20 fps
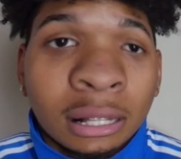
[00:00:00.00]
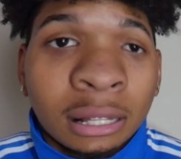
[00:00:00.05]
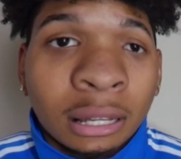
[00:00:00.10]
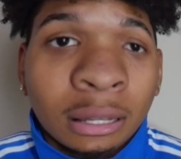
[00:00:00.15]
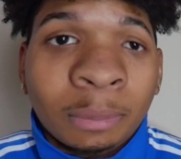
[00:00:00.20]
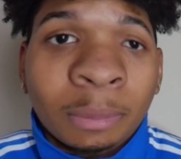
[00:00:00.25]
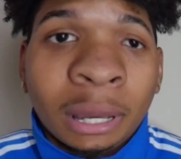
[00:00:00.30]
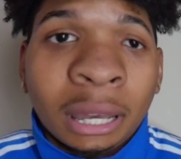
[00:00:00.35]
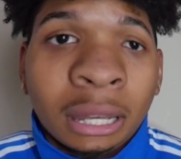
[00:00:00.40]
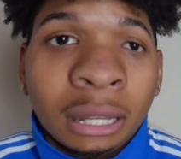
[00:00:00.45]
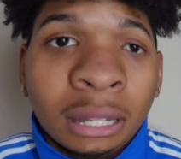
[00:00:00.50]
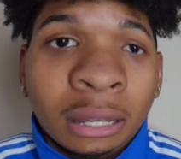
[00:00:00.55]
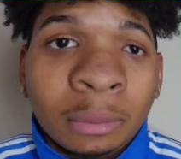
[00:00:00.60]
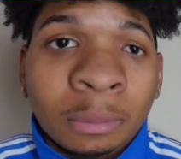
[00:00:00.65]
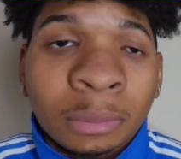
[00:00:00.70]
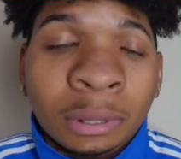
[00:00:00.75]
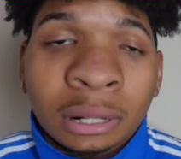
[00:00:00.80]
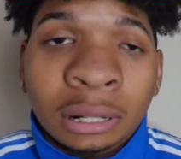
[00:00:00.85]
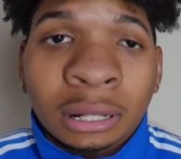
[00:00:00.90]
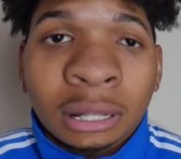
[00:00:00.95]
clickbaited,
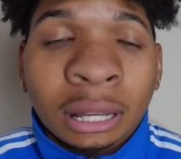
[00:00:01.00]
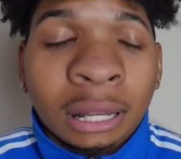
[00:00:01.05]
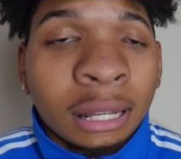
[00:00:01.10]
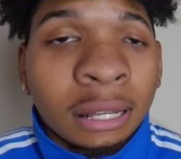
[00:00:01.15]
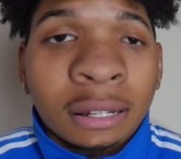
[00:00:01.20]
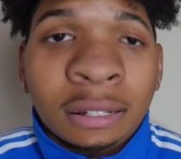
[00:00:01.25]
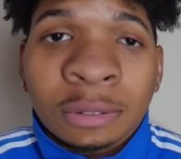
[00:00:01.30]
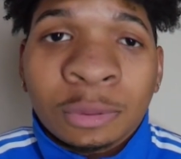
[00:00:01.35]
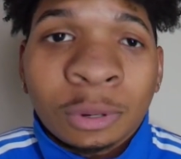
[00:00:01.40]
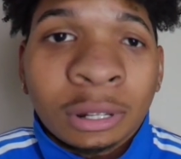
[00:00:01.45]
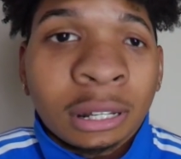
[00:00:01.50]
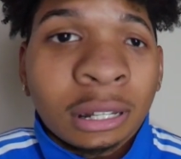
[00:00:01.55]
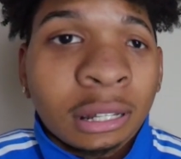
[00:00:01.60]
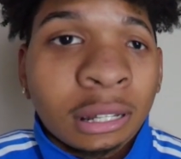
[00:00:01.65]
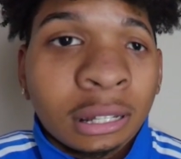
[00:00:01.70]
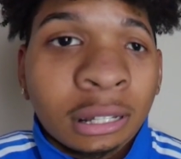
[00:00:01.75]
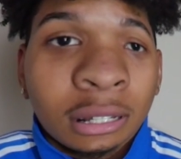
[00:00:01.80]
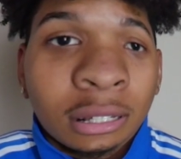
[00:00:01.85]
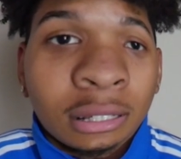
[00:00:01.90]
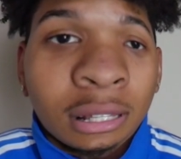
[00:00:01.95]
but it is what it
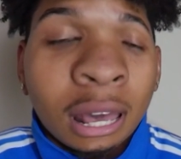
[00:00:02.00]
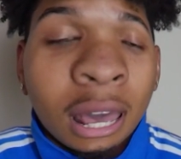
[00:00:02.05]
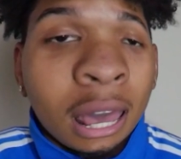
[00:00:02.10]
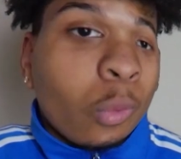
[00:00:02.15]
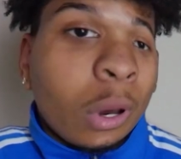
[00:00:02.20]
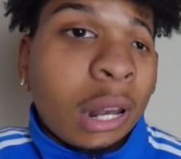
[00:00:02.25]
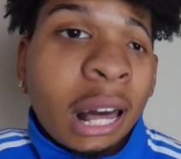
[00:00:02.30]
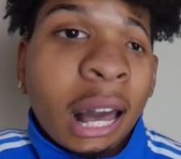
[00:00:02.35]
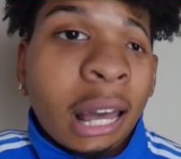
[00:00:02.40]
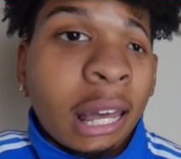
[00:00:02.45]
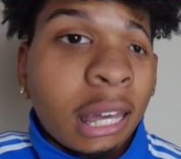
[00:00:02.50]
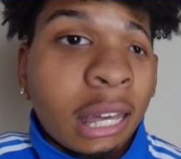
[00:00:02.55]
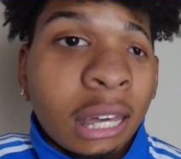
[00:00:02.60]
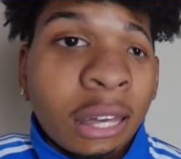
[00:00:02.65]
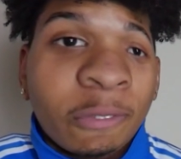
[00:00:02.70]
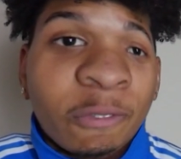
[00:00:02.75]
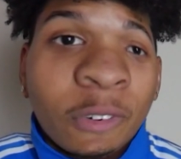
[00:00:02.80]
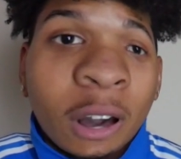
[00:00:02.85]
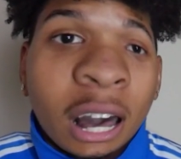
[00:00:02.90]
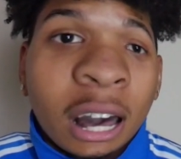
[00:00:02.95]
is. When I
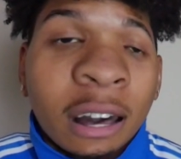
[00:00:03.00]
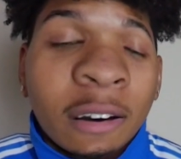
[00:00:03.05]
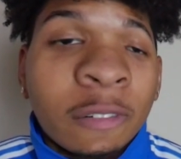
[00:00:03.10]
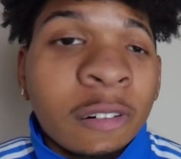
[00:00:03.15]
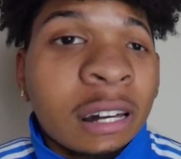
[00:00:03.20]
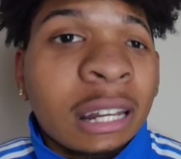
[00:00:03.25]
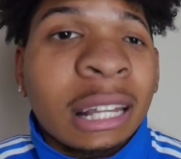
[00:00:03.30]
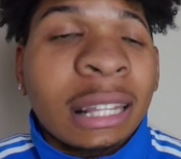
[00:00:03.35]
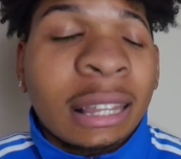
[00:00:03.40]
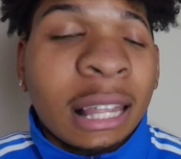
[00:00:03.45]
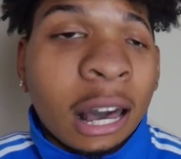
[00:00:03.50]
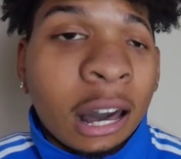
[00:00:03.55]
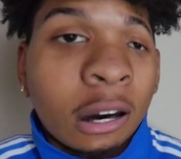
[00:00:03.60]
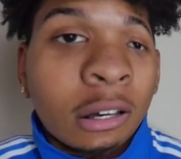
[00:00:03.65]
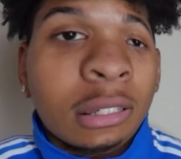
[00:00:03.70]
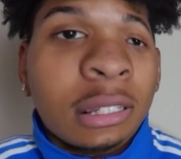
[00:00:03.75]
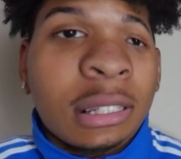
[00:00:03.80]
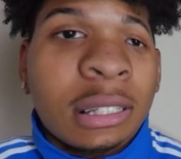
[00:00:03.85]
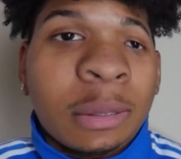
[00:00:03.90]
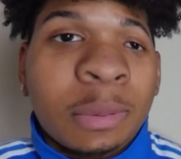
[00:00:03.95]
hit
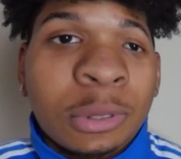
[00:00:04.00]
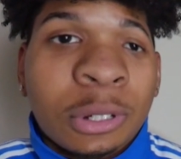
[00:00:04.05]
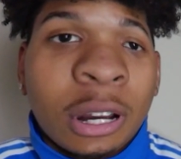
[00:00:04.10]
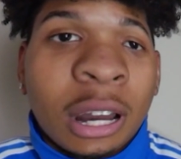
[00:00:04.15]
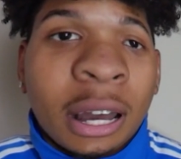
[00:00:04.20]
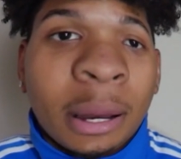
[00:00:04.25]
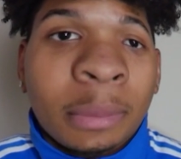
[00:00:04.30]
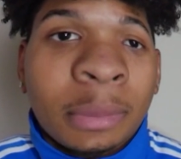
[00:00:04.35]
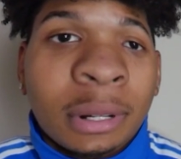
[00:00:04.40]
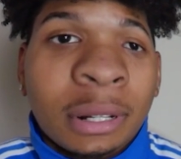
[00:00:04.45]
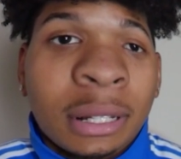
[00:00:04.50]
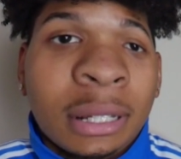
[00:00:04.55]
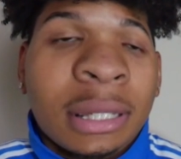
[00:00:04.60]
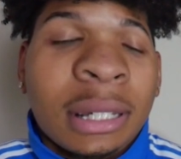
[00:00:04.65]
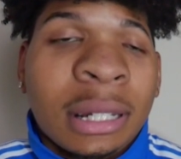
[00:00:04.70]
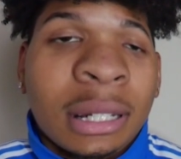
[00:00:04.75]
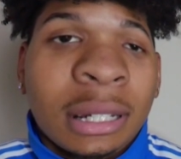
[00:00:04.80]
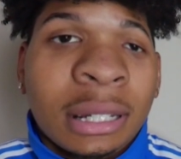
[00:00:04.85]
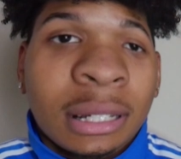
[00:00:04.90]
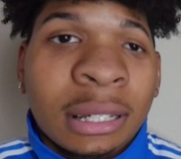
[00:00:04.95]
500,000 subscribers,
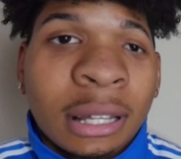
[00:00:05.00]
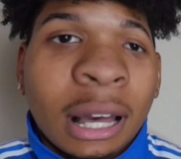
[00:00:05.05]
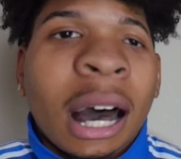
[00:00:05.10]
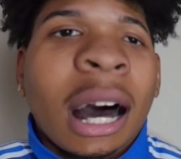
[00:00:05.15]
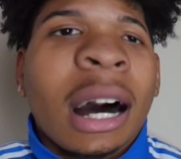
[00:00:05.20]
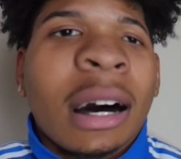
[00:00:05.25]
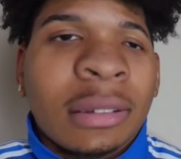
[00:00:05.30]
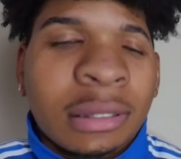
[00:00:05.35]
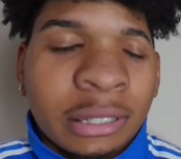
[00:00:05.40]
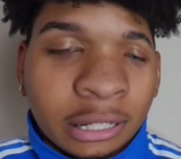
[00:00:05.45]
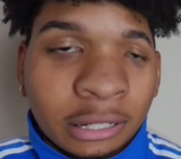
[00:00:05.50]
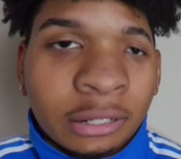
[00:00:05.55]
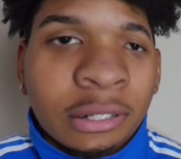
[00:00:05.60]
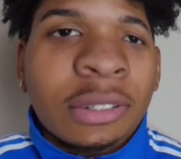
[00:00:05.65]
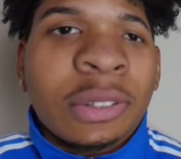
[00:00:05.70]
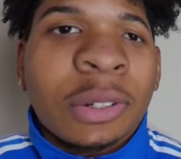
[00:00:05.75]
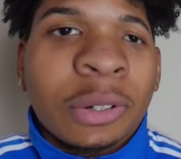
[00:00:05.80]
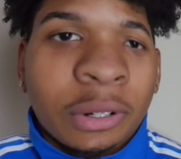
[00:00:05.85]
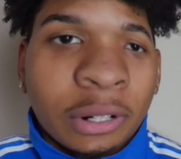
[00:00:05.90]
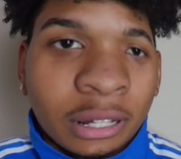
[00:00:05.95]
I'll tell the
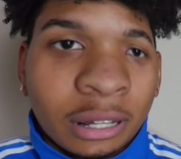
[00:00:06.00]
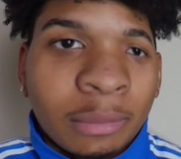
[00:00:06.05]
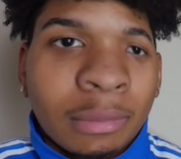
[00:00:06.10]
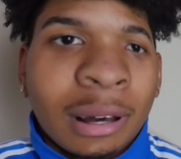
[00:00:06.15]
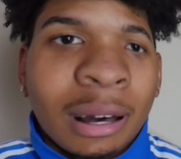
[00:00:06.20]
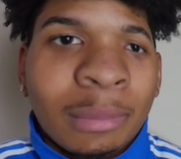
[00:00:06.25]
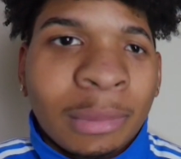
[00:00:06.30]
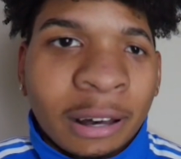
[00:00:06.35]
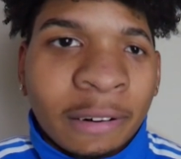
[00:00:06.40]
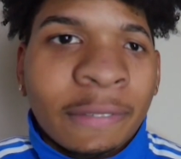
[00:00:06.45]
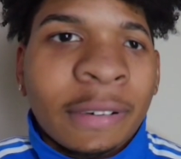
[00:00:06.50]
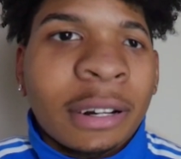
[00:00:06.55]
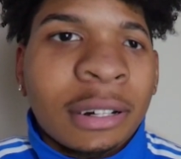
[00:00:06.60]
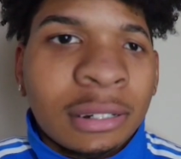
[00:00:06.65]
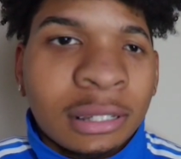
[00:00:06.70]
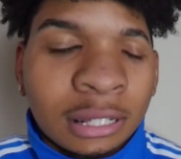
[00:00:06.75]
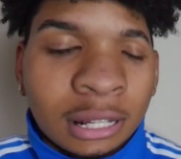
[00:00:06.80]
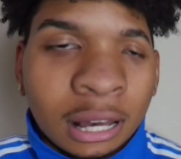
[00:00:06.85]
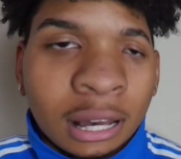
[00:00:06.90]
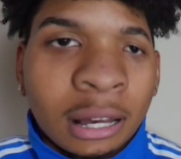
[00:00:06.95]
story about my
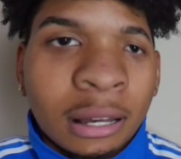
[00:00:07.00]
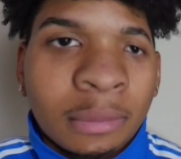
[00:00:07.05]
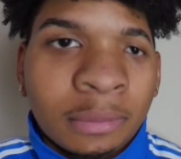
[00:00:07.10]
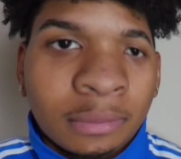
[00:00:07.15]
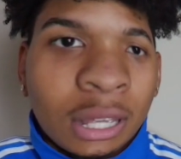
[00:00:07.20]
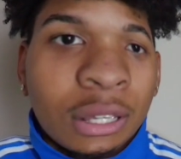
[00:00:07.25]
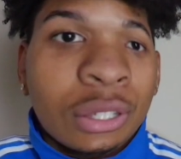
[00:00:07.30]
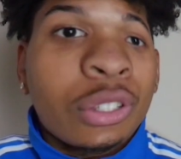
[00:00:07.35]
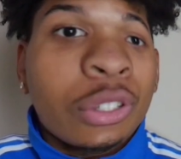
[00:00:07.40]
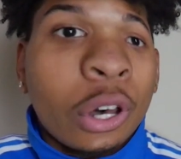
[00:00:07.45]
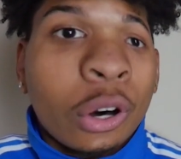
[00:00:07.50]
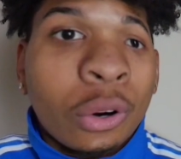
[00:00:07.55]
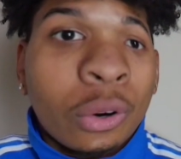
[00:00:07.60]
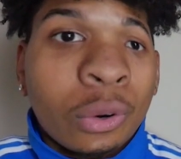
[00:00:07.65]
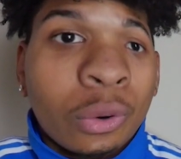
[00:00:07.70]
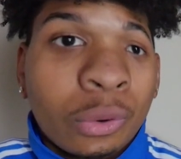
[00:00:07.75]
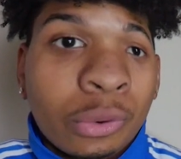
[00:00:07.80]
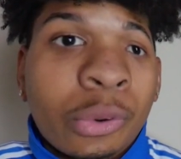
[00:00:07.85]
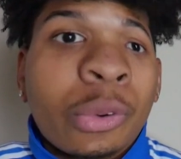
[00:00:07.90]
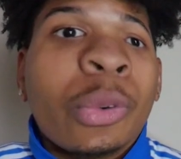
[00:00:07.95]
first time. So,
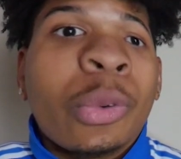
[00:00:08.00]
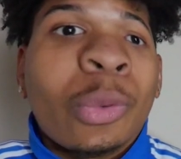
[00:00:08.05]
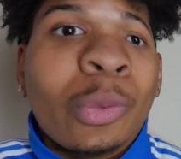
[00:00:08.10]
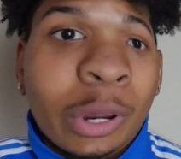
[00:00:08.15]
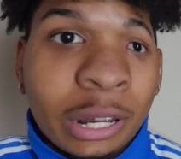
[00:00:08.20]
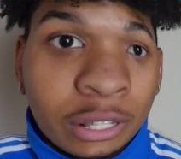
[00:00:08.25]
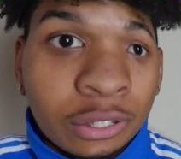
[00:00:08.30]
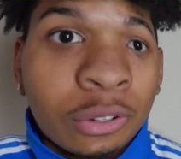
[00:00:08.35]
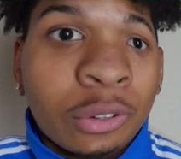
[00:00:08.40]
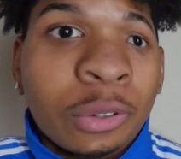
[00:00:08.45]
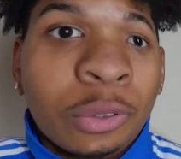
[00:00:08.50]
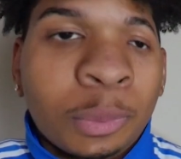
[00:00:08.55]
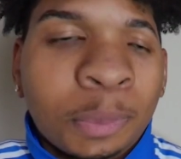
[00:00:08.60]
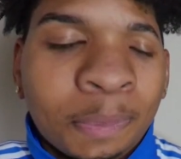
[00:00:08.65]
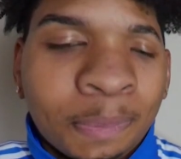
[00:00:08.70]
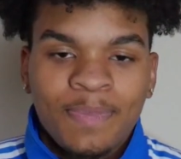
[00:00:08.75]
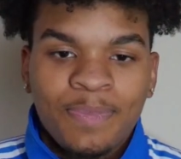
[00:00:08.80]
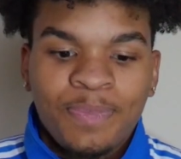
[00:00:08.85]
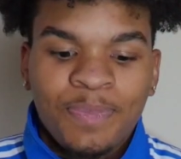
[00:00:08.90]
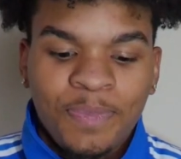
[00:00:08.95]
resume.
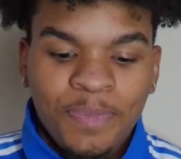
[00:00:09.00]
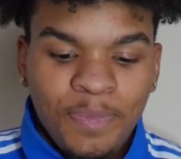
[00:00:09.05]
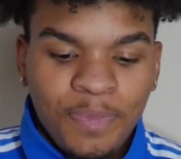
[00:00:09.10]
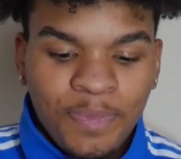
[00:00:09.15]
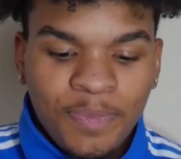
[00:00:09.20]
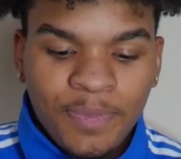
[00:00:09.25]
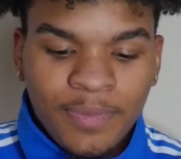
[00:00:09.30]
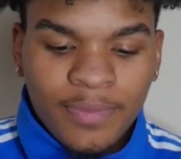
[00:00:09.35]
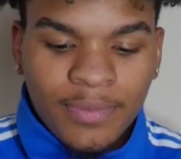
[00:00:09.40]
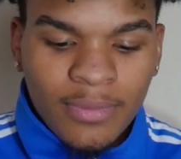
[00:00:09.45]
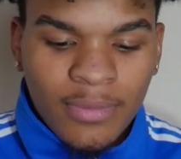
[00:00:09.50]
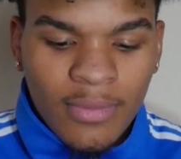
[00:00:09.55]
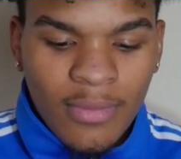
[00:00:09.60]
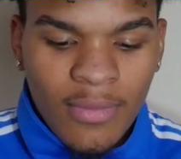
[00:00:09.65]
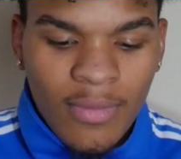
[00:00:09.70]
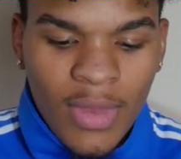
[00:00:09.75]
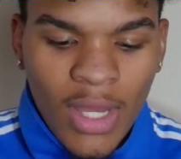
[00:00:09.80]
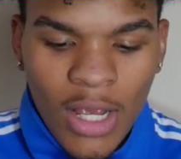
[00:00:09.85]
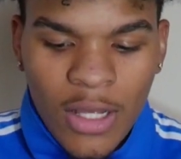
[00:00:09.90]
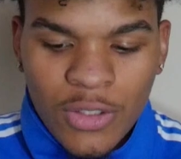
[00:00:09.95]

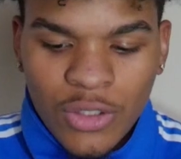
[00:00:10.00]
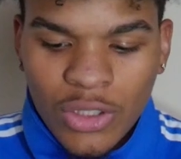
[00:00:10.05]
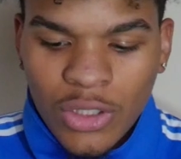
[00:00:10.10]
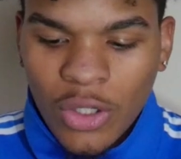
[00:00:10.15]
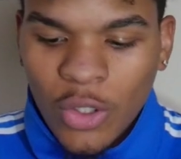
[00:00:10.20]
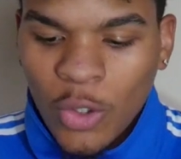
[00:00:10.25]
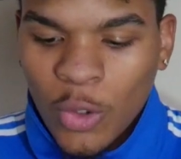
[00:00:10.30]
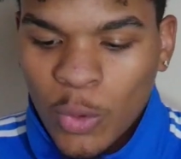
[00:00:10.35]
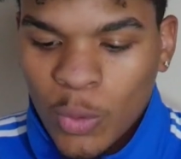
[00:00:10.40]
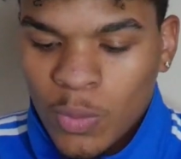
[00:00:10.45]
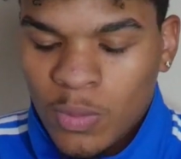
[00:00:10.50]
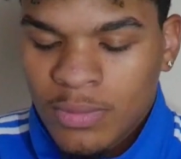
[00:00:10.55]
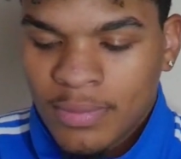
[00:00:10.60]
So,